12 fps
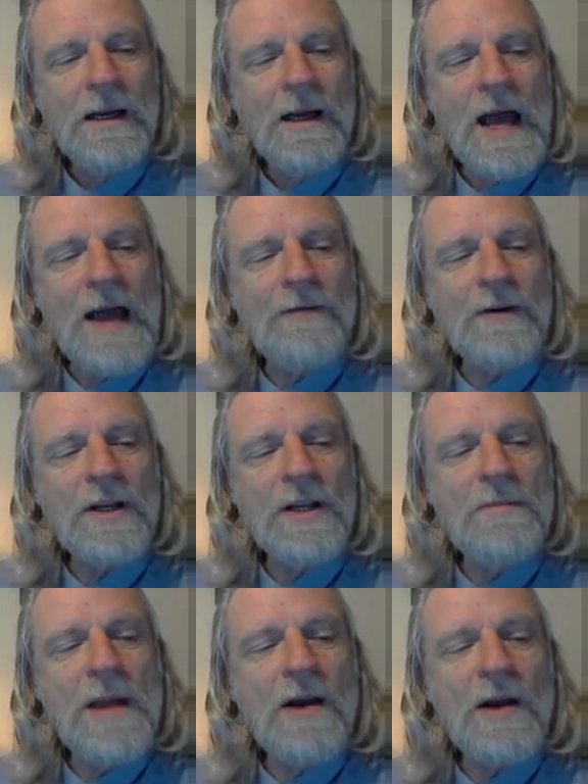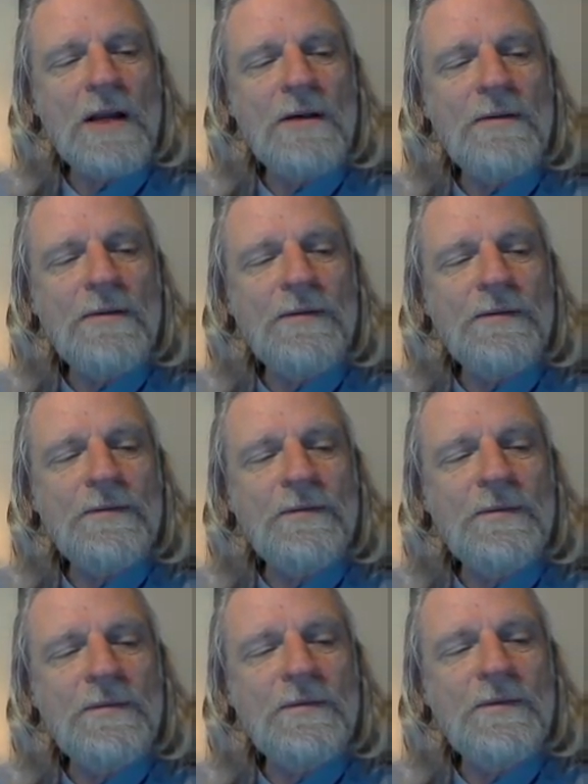African American
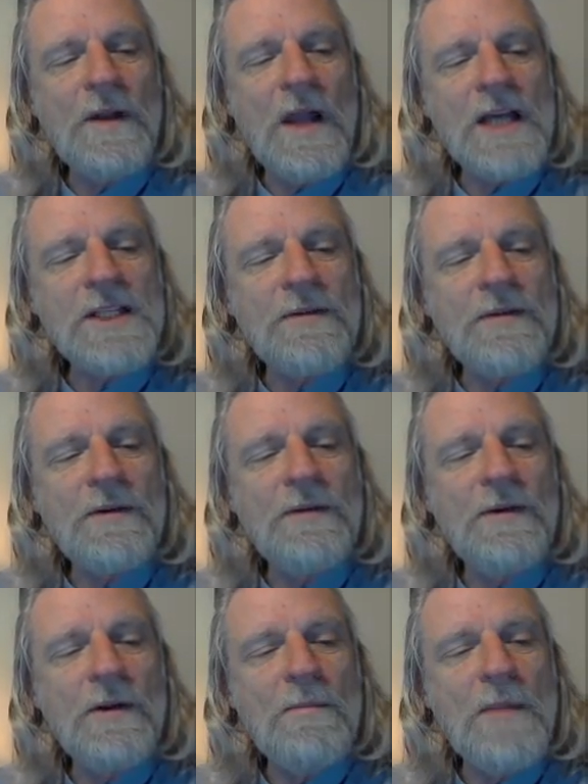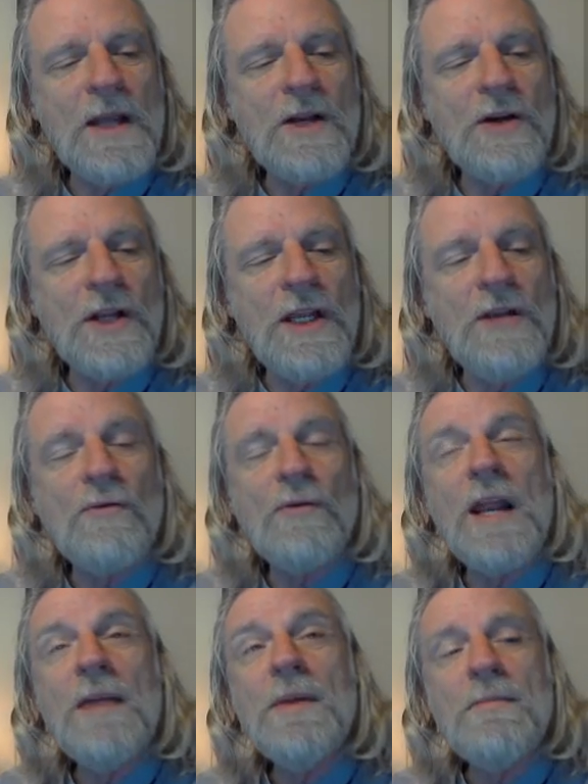philosopher filmmaker E.
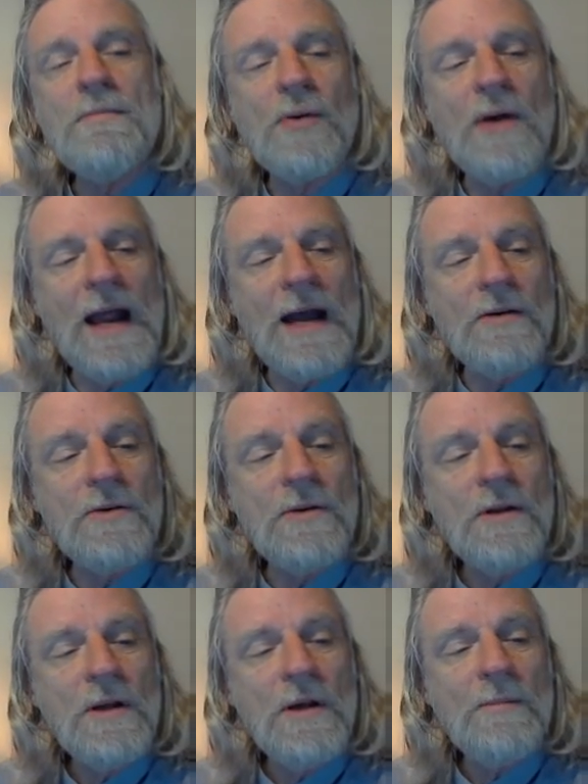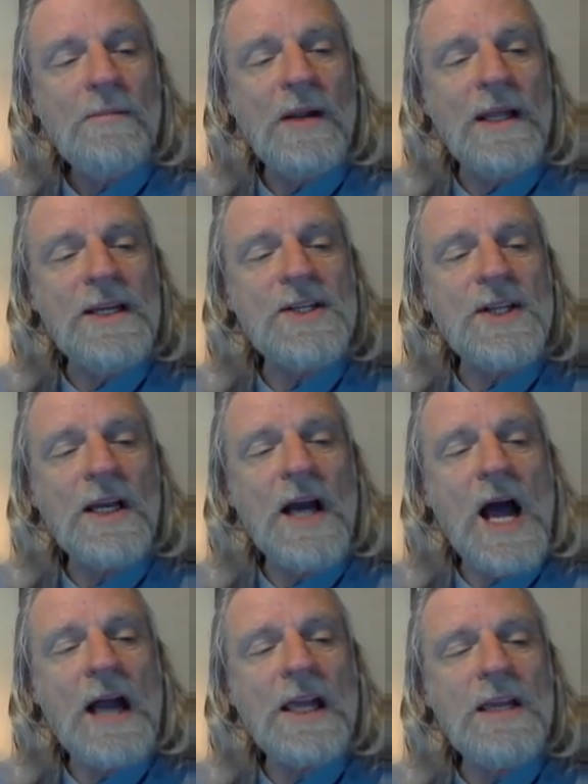Raymond Brown plays the
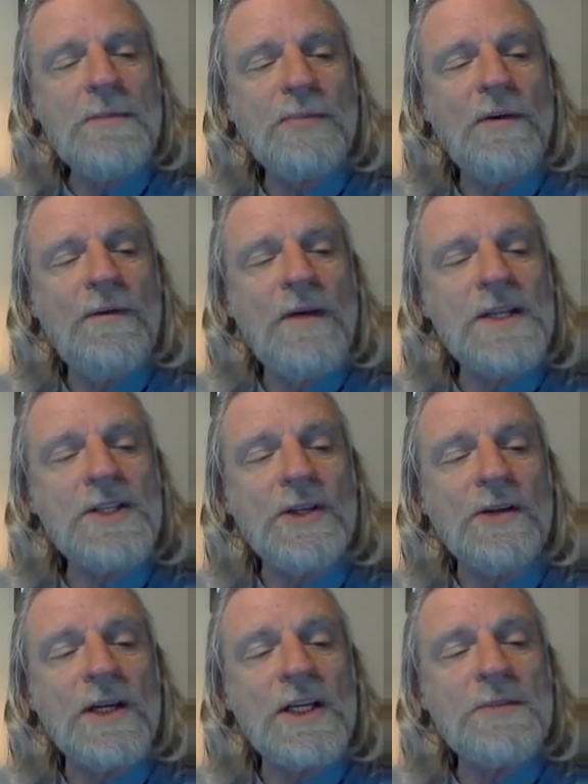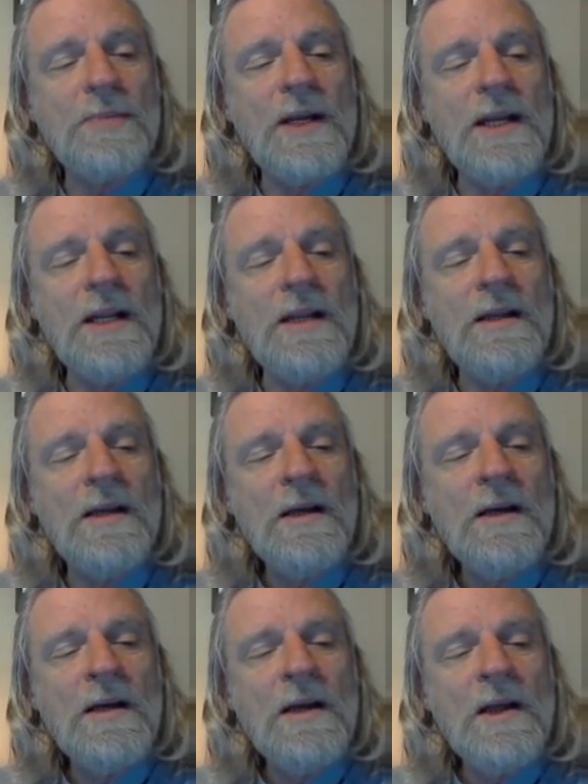cocky professor explaining
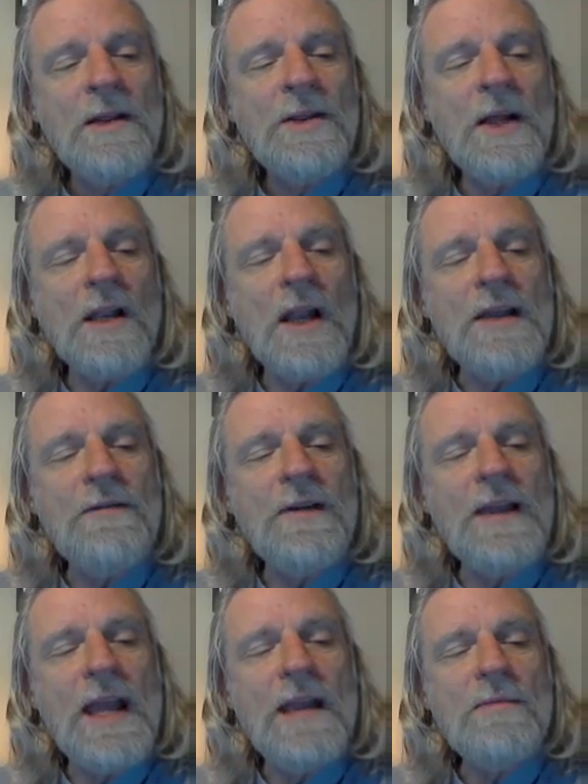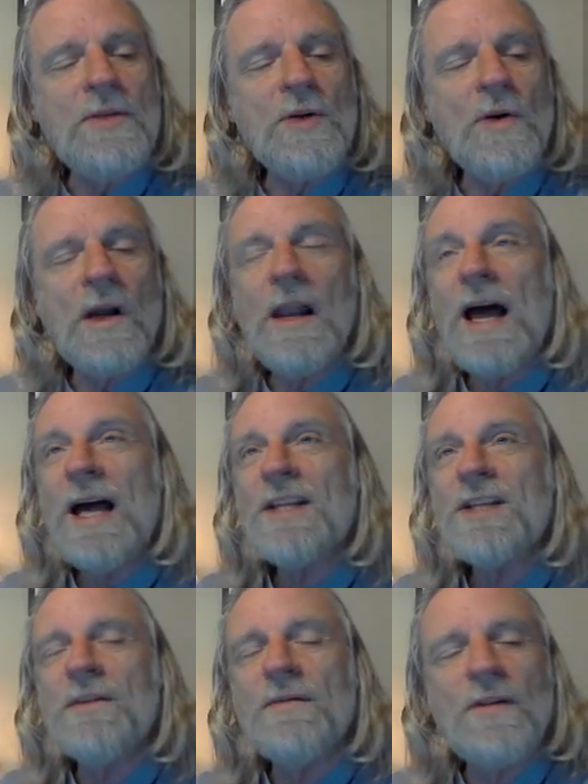the life game to a
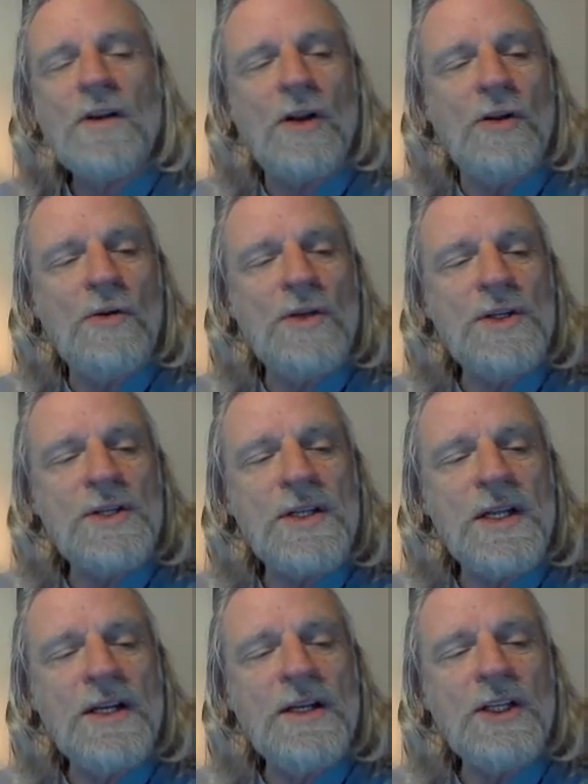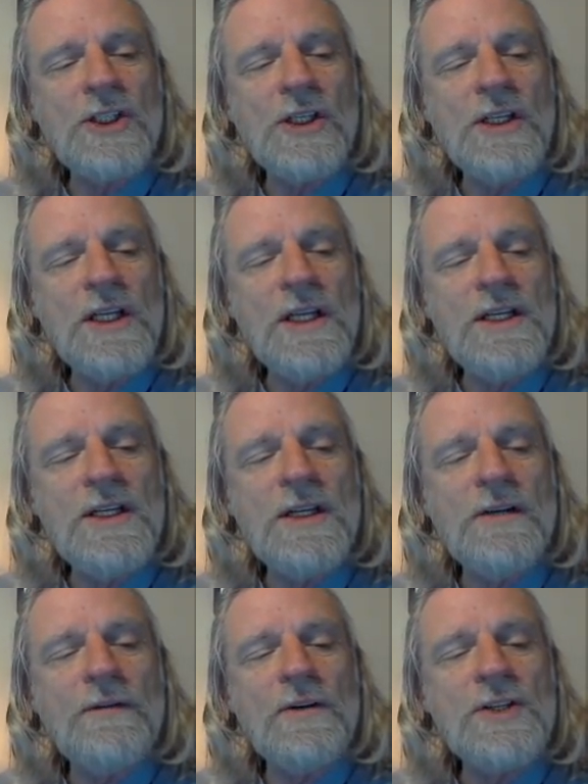class of clueless and initially
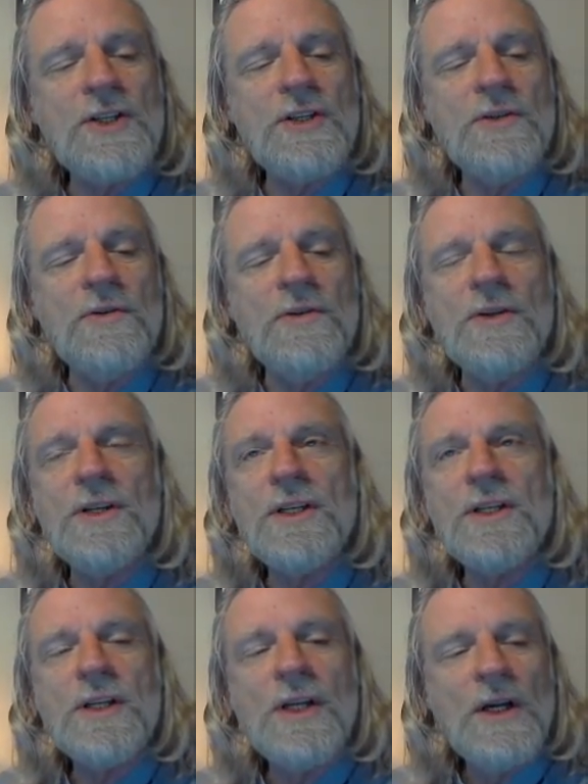indifferent students